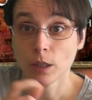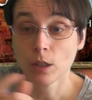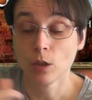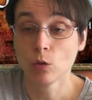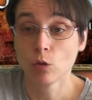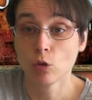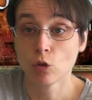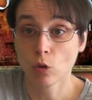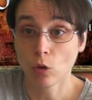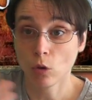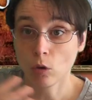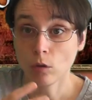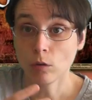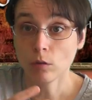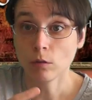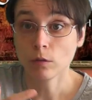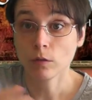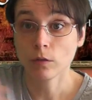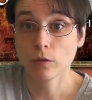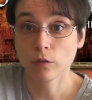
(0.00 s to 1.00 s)
You
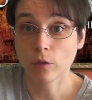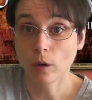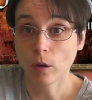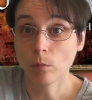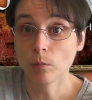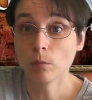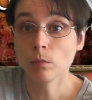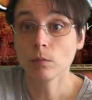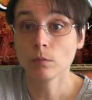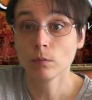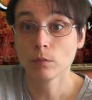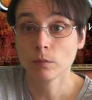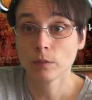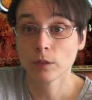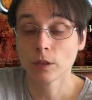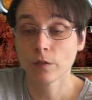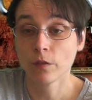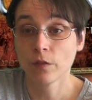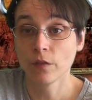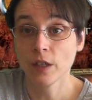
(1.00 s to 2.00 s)
draw from
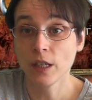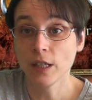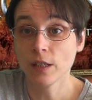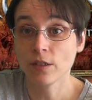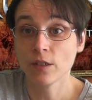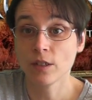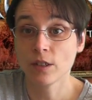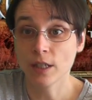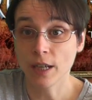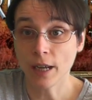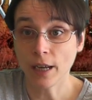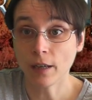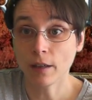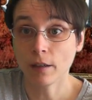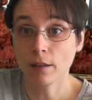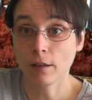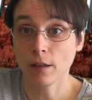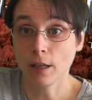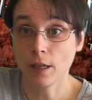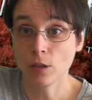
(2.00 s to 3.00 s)
the Fiend
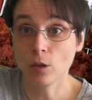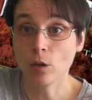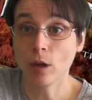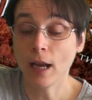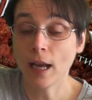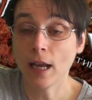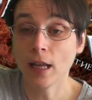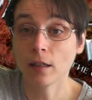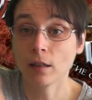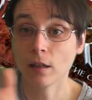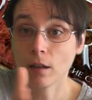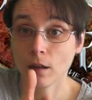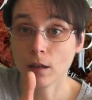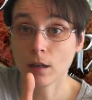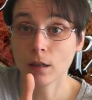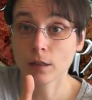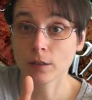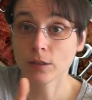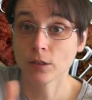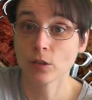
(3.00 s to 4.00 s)
deck and you add
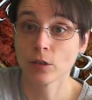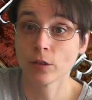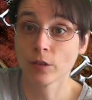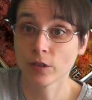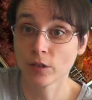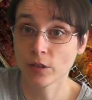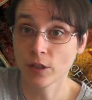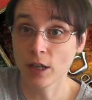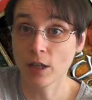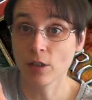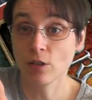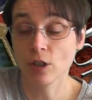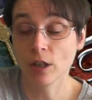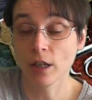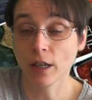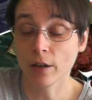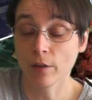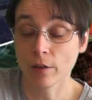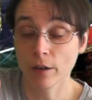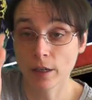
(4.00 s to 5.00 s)
cards to the
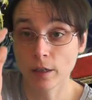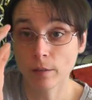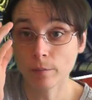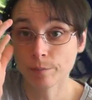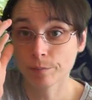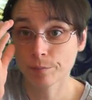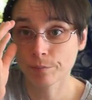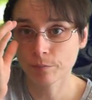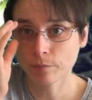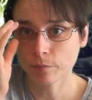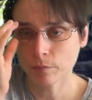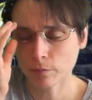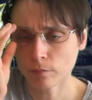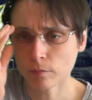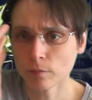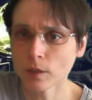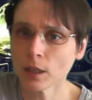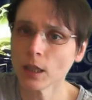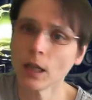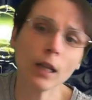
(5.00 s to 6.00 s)
staging area,
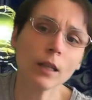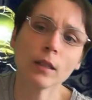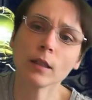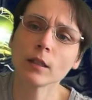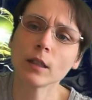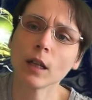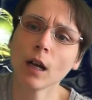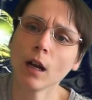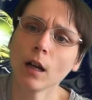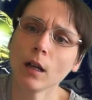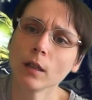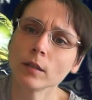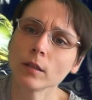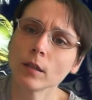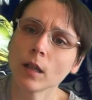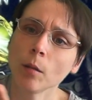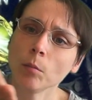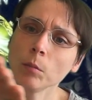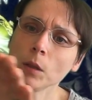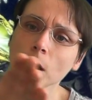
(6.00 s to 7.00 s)
and the cards
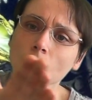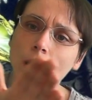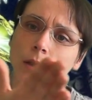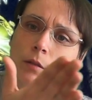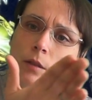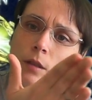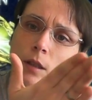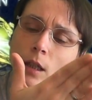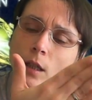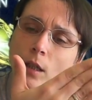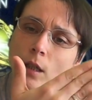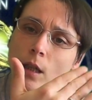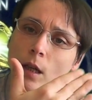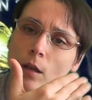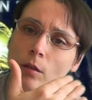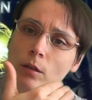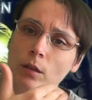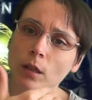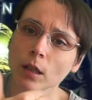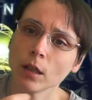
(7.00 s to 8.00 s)
come closer and
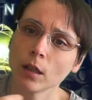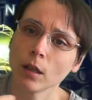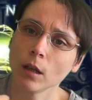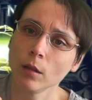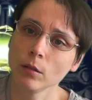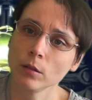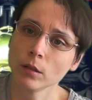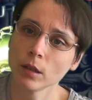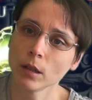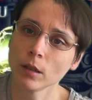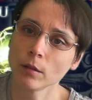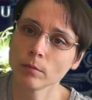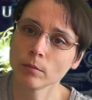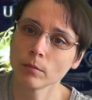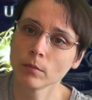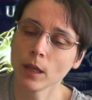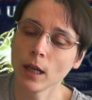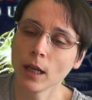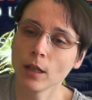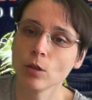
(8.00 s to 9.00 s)
closer and closer,
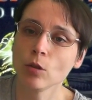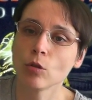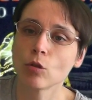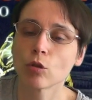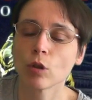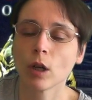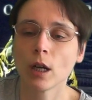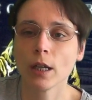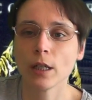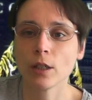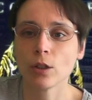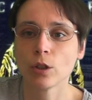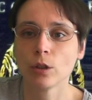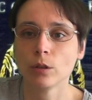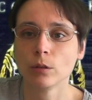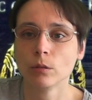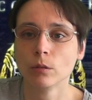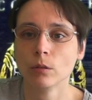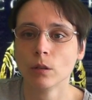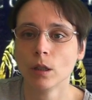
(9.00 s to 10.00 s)
and you try
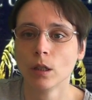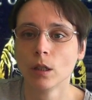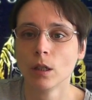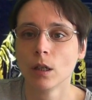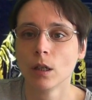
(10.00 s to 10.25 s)
to